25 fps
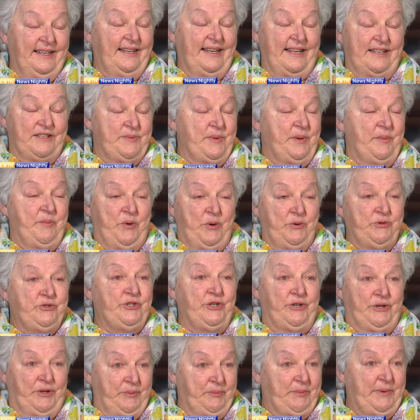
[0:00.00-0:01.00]
gets me
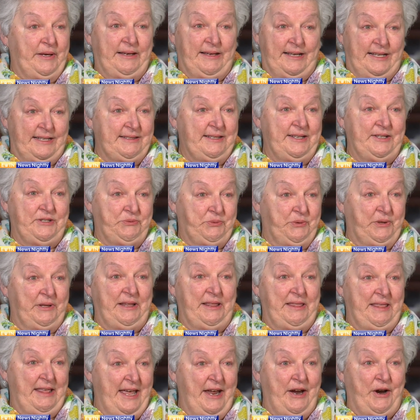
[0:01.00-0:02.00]
emotional because he's
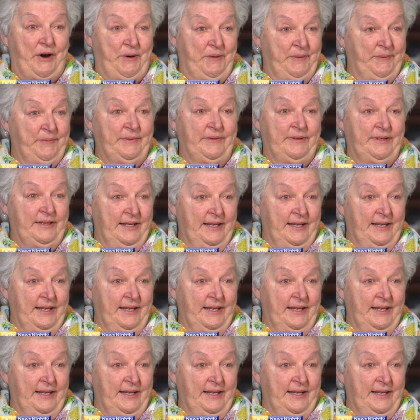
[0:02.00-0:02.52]
really there.